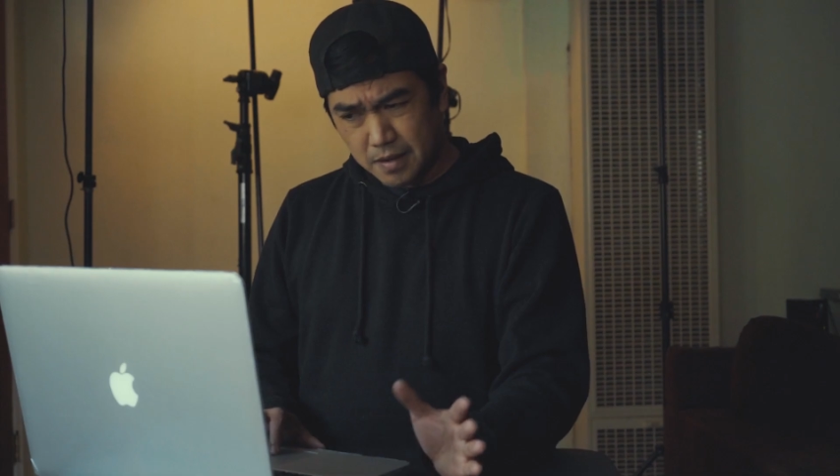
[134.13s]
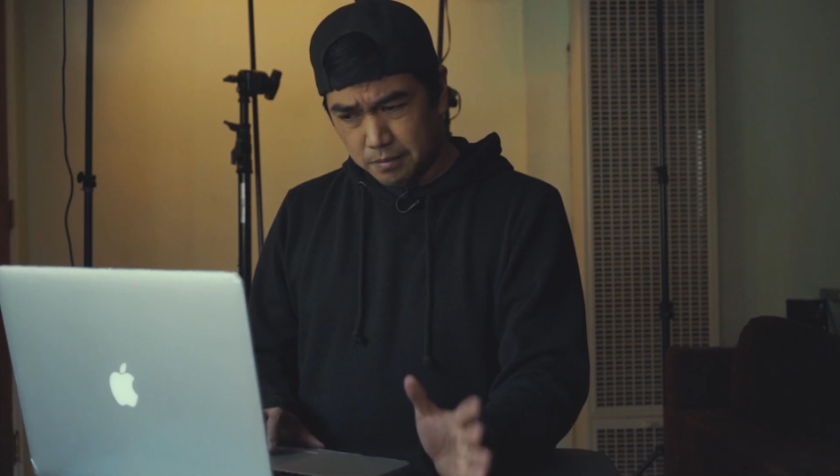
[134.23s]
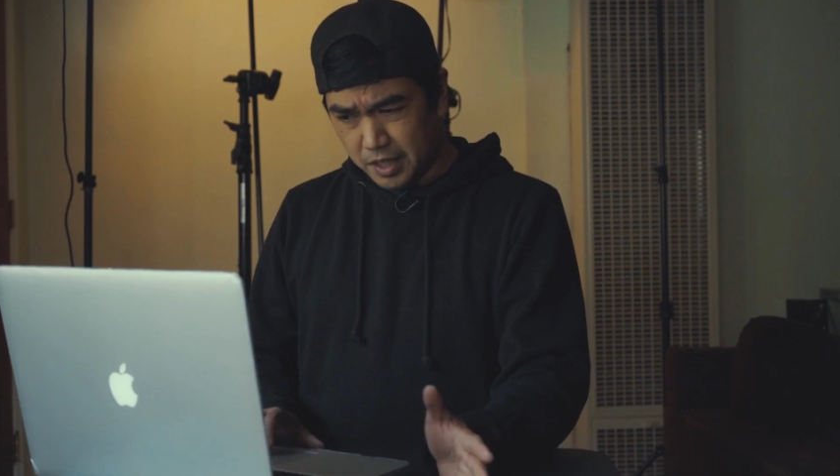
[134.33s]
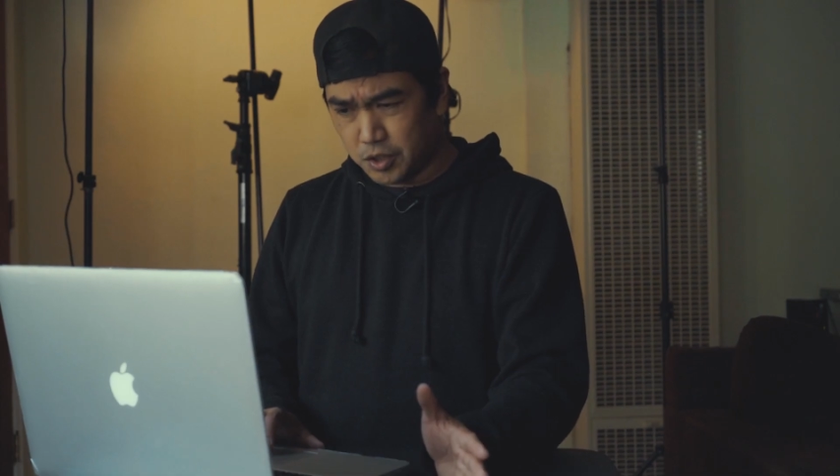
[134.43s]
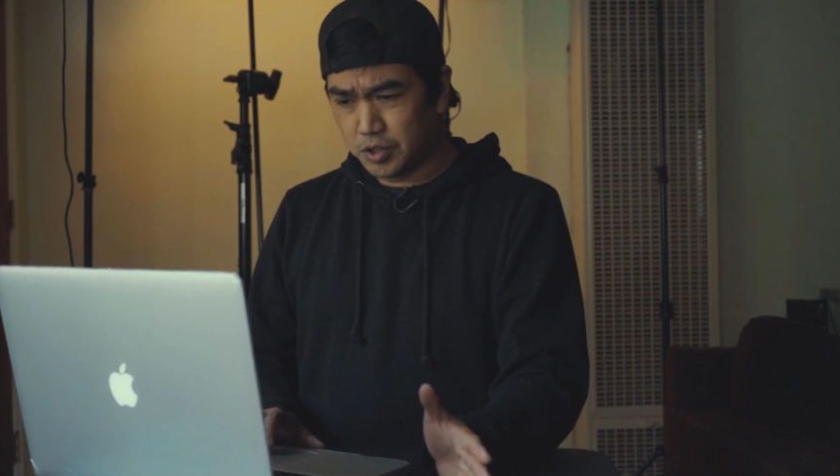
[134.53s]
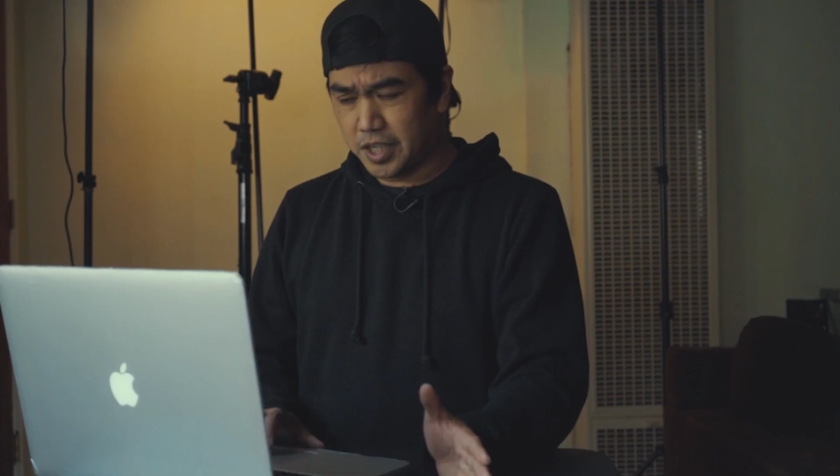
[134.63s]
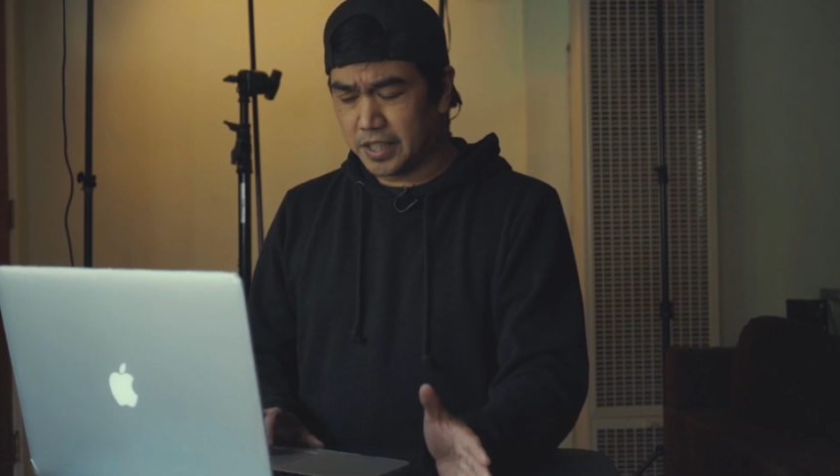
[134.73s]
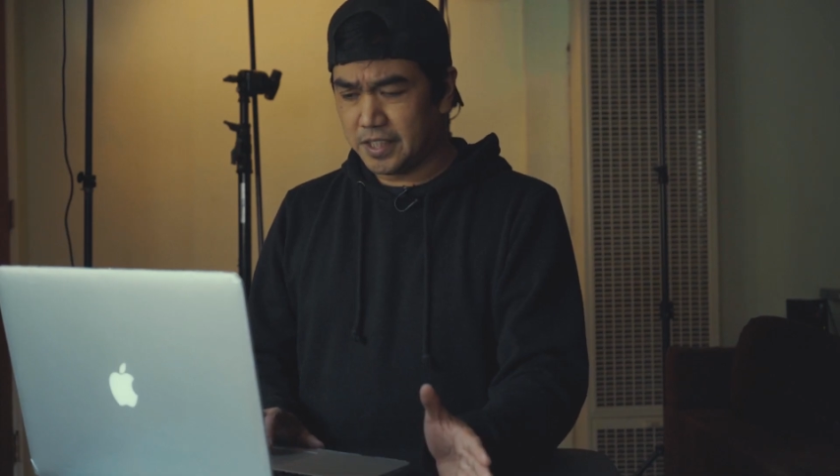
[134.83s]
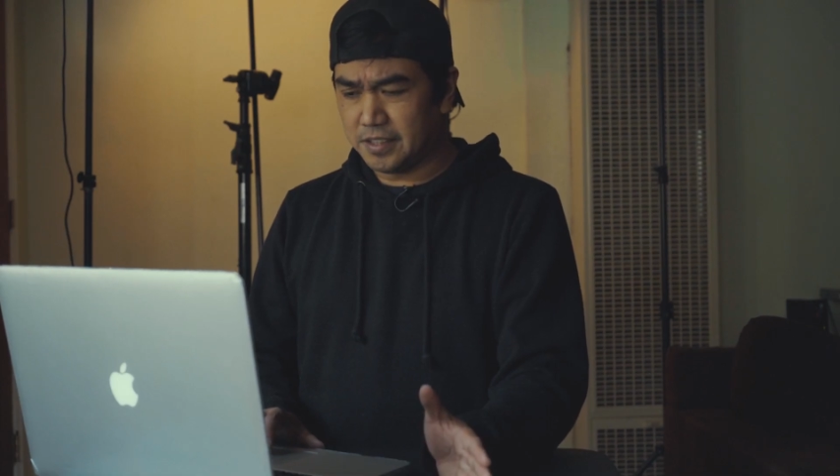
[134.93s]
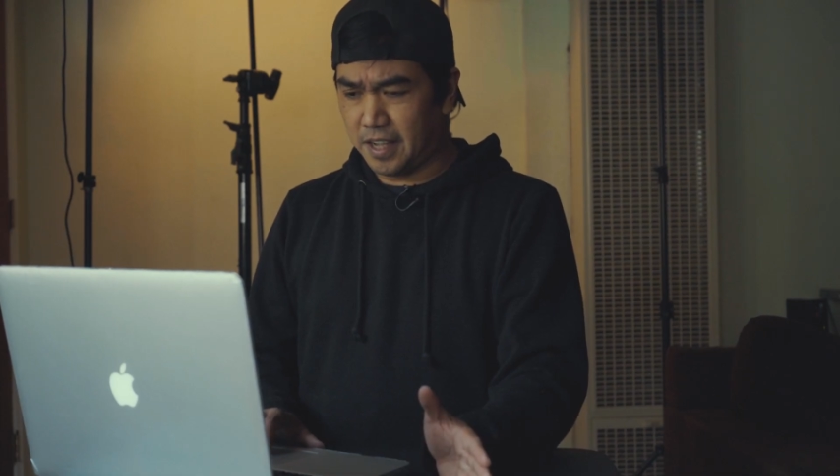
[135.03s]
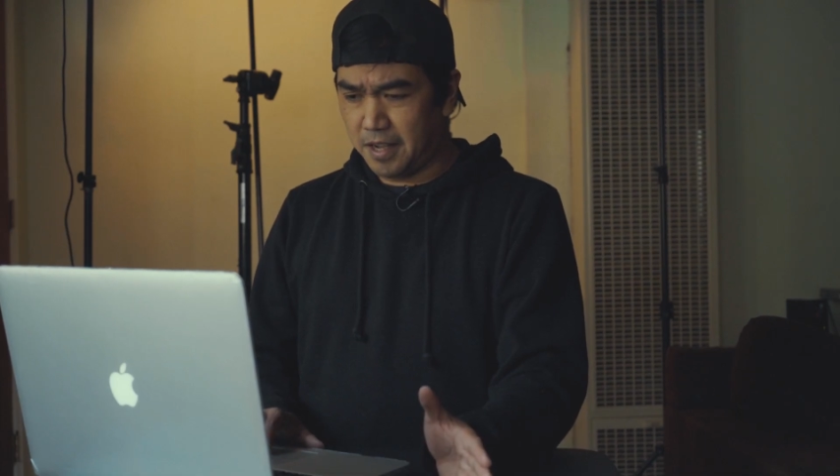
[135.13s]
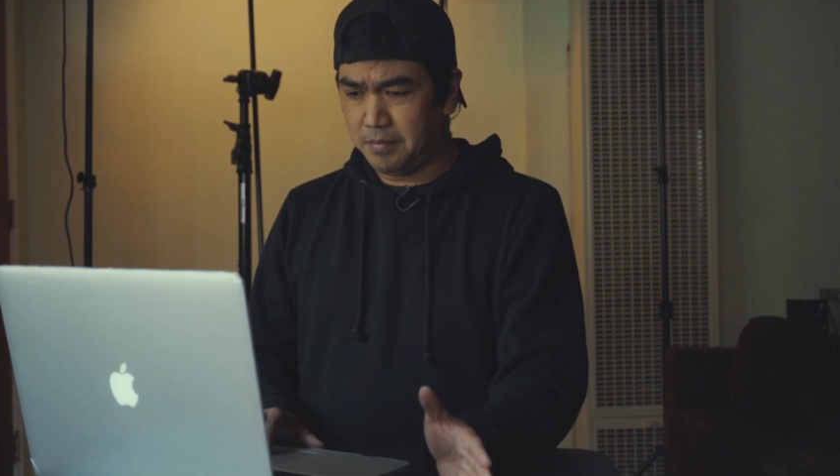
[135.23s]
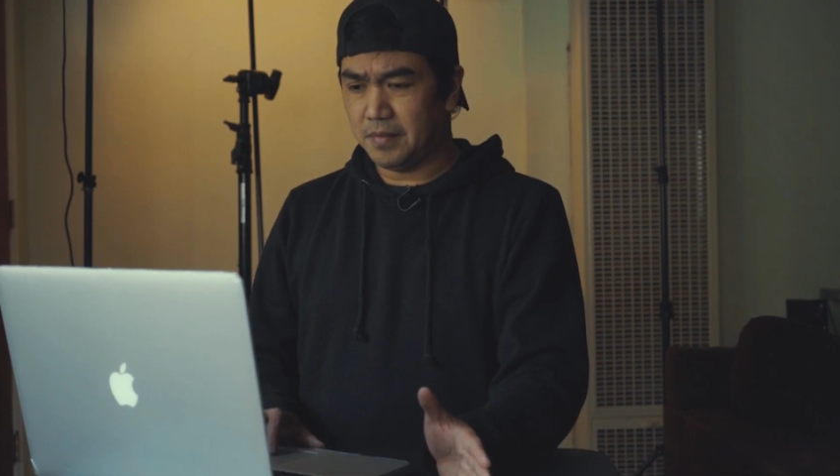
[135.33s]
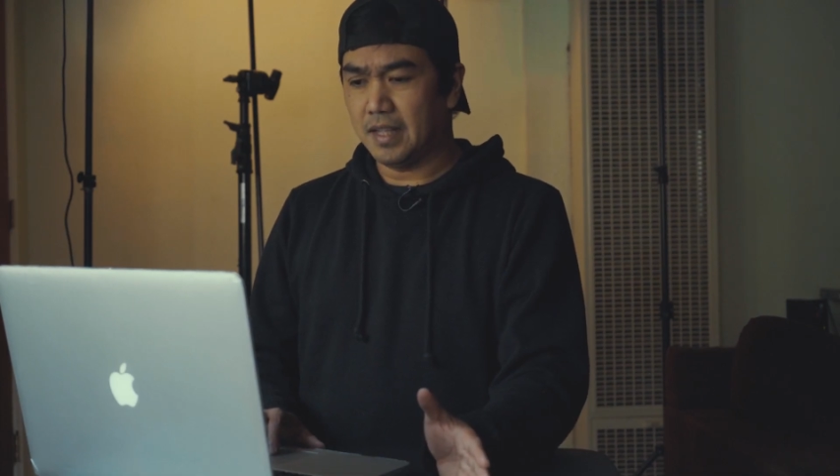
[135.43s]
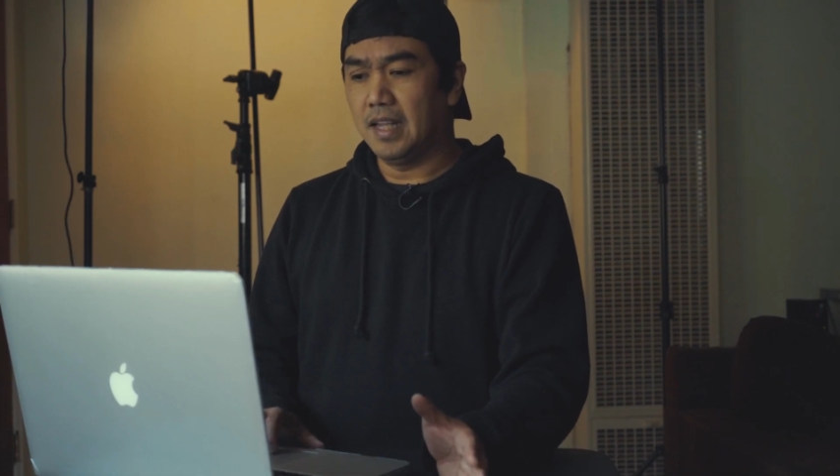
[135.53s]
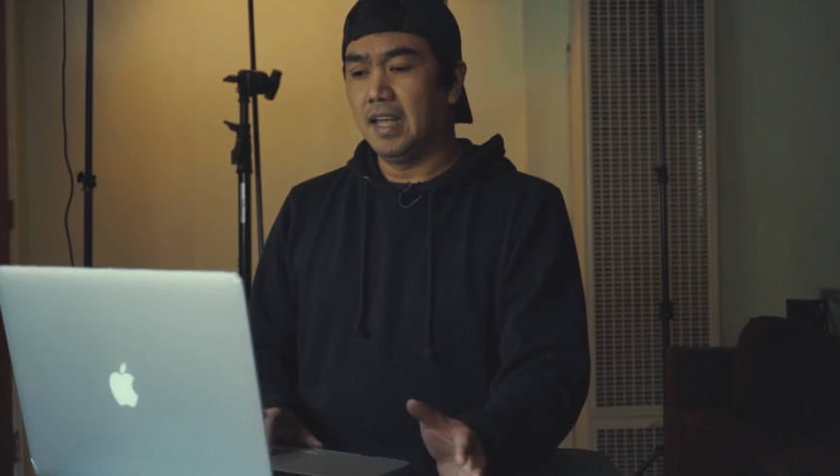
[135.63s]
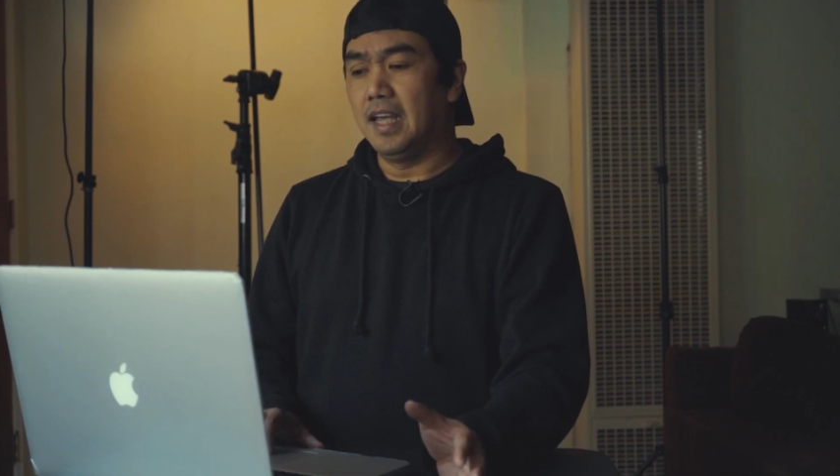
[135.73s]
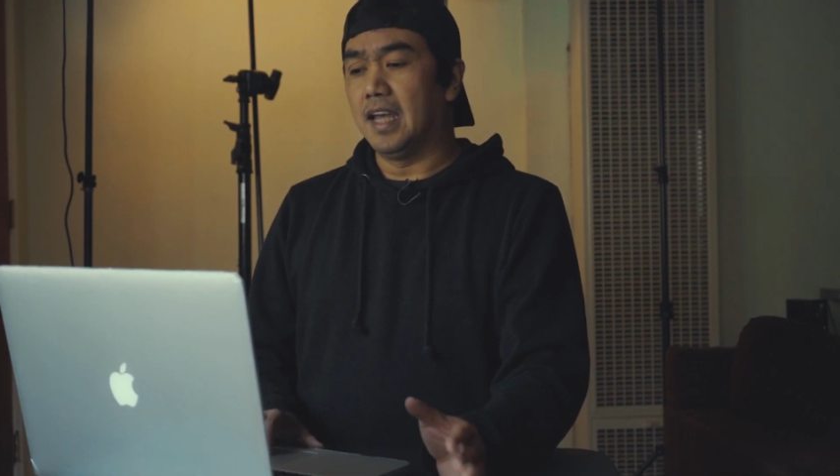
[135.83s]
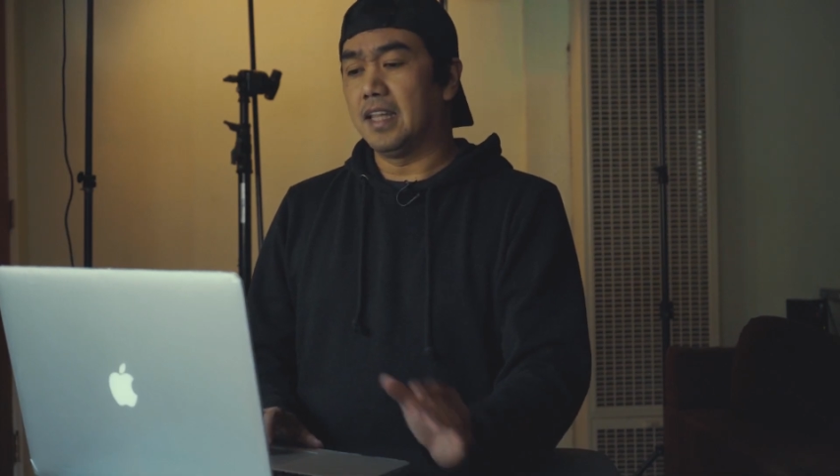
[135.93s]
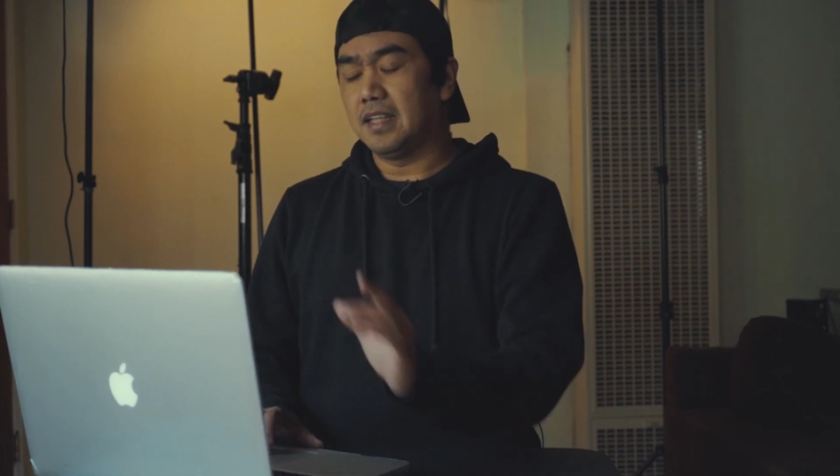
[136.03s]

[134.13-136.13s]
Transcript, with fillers: Make sure they are the same. And